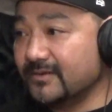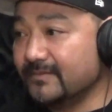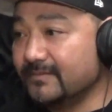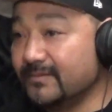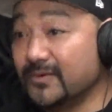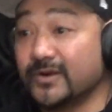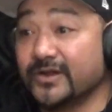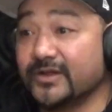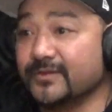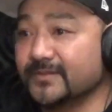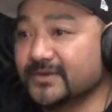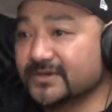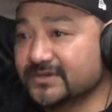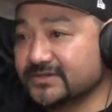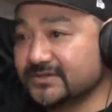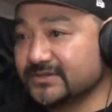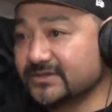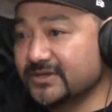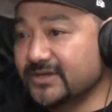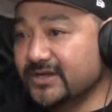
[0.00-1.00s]
potting
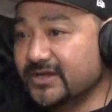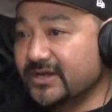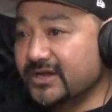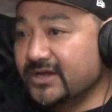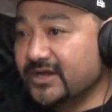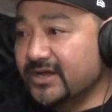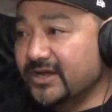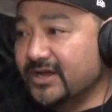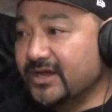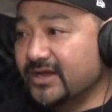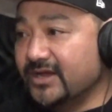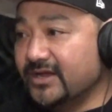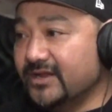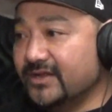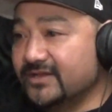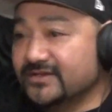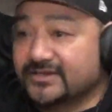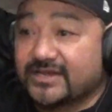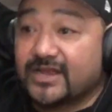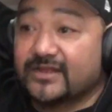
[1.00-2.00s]
mix. And the
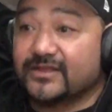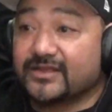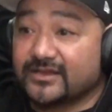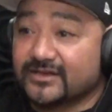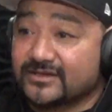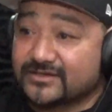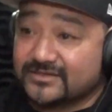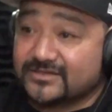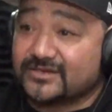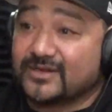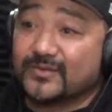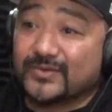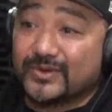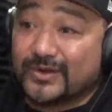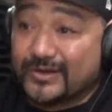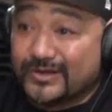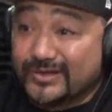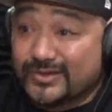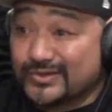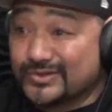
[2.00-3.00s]
sad thing is that we
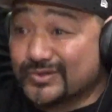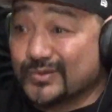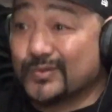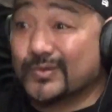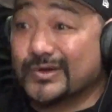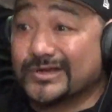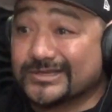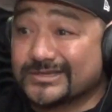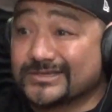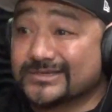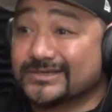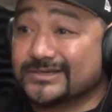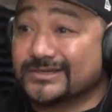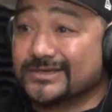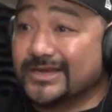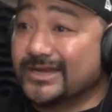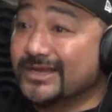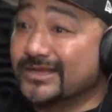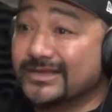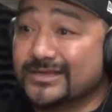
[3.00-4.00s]
only use it once
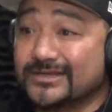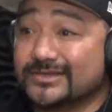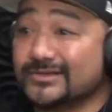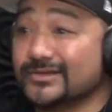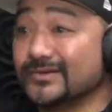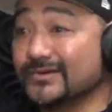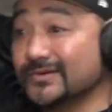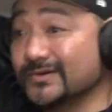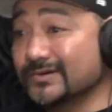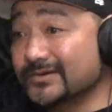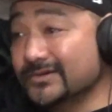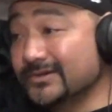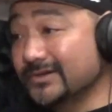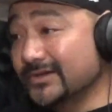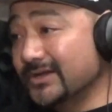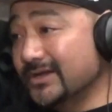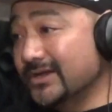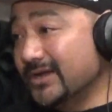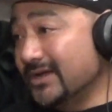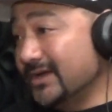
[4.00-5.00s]
and it's no good.
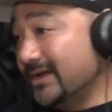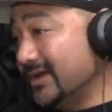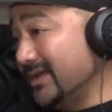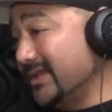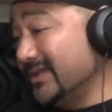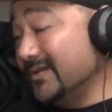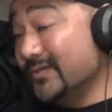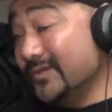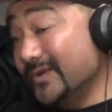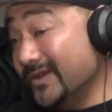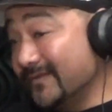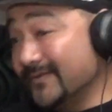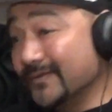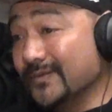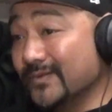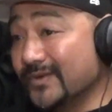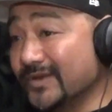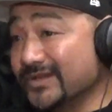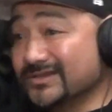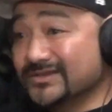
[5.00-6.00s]
And then we have to
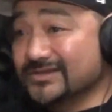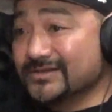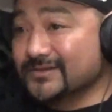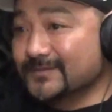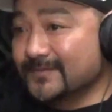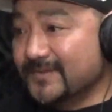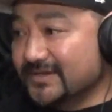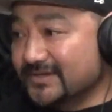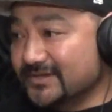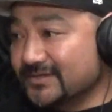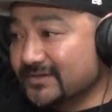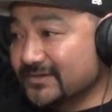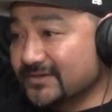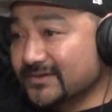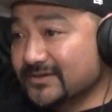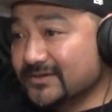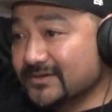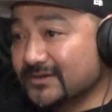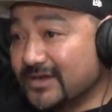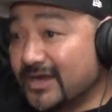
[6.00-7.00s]
wait 6 months
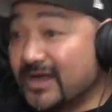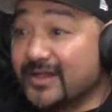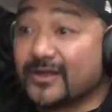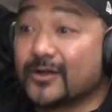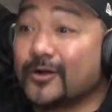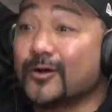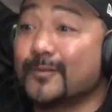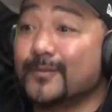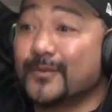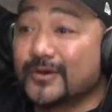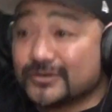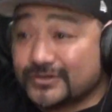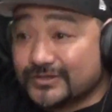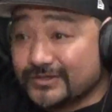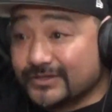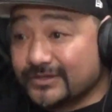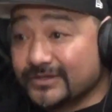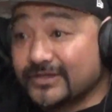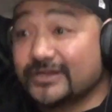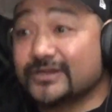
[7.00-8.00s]
to either compost it
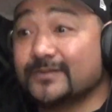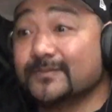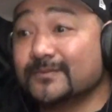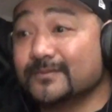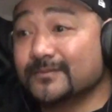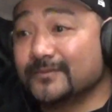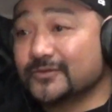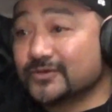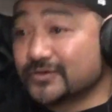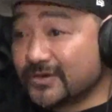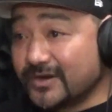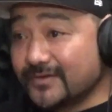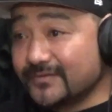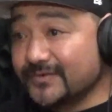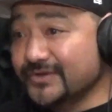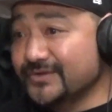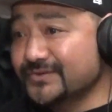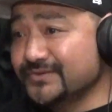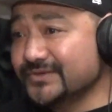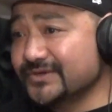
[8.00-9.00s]
and then try and
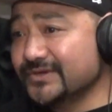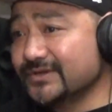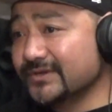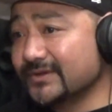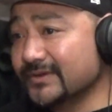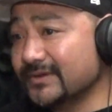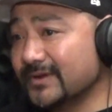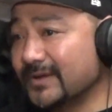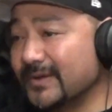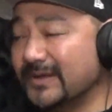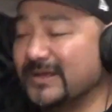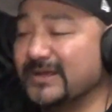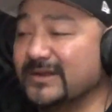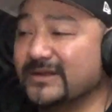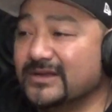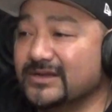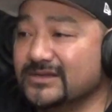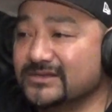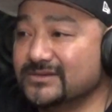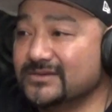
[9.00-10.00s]
reuse it.
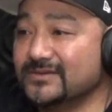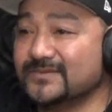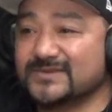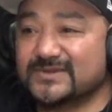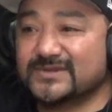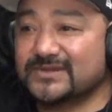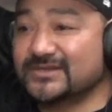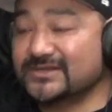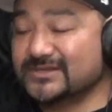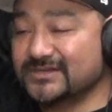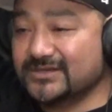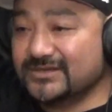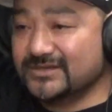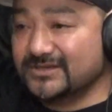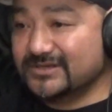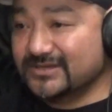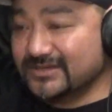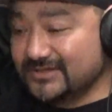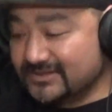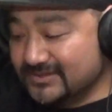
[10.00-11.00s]
9 times out of 10, it
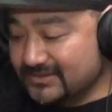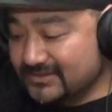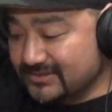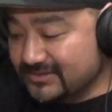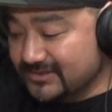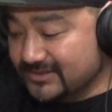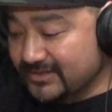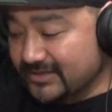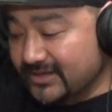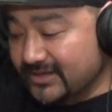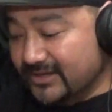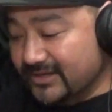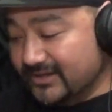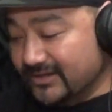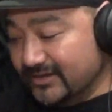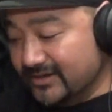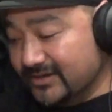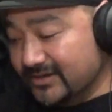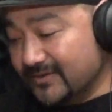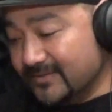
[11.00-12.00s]
doesn't.
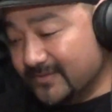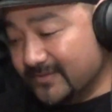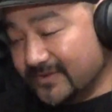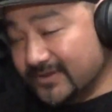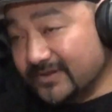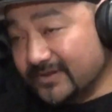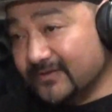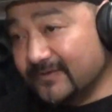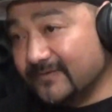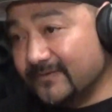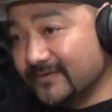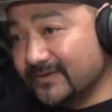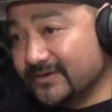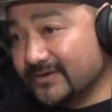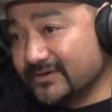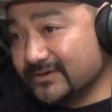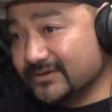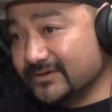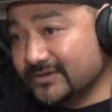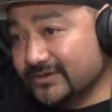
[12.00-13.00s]
You end up with a different,
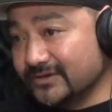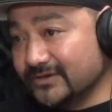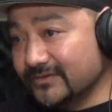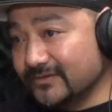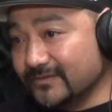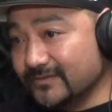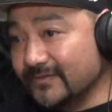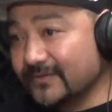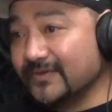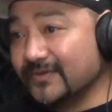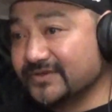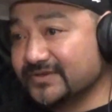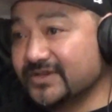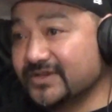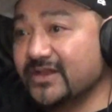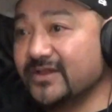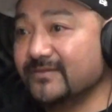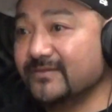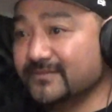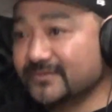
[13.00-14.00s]
with the
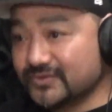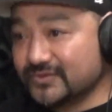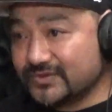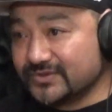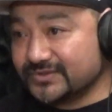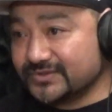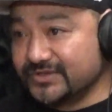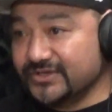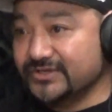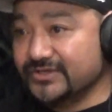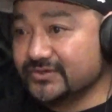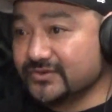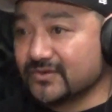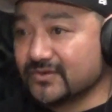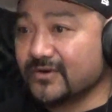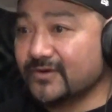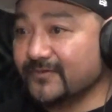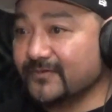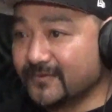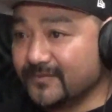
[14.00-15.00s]
same sort of seeds
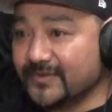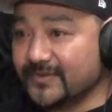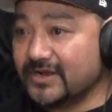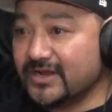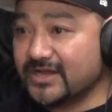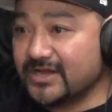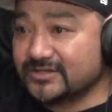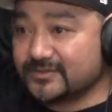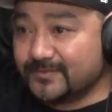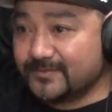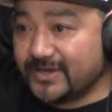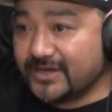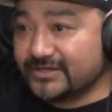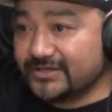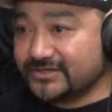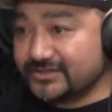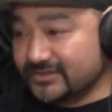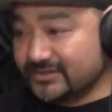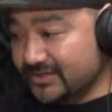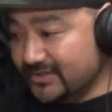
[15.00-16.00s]
growing from the last
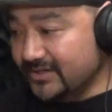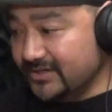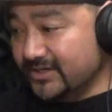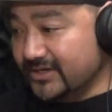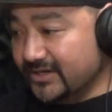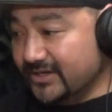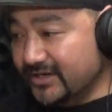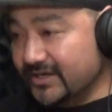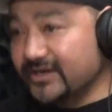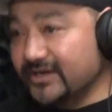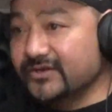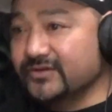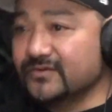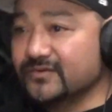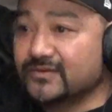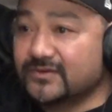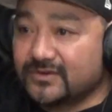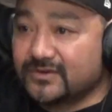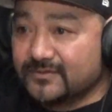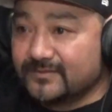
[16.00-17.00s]
batch in
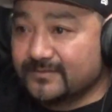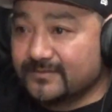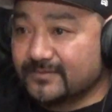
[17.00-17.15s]
your